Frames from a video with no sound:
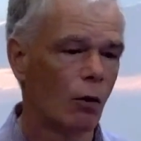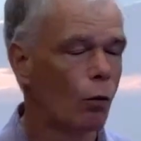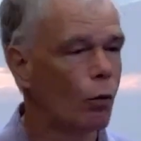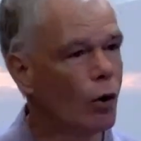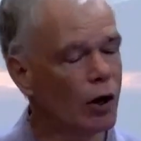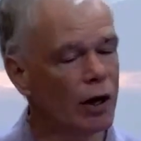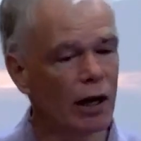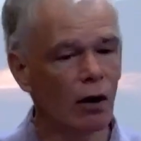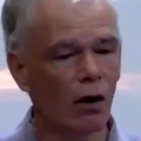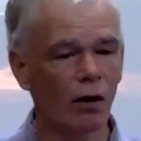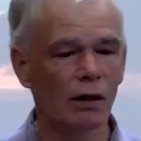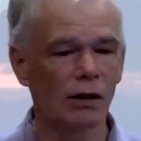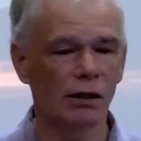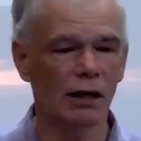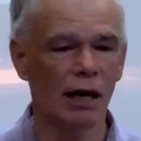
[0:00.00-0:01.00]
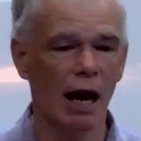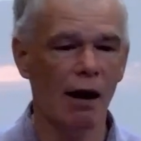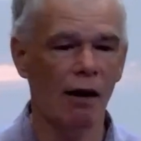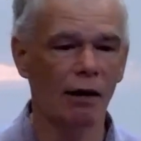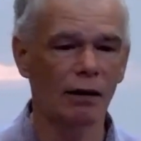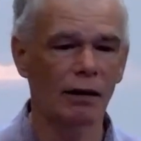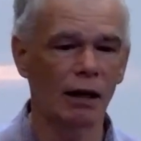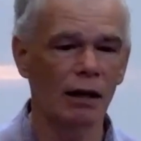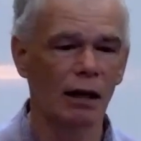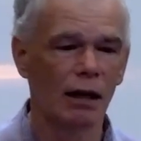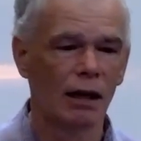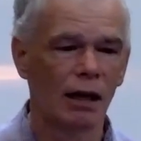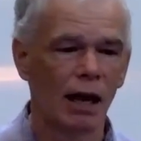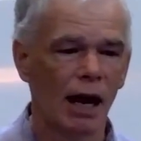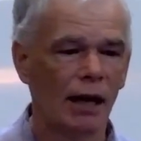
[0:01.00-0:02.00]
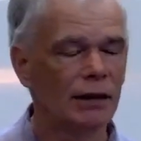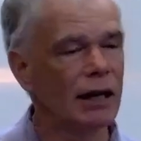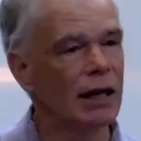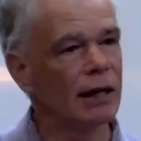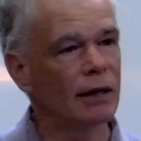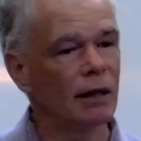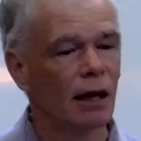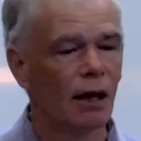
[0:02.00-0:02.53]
working on his character, and yet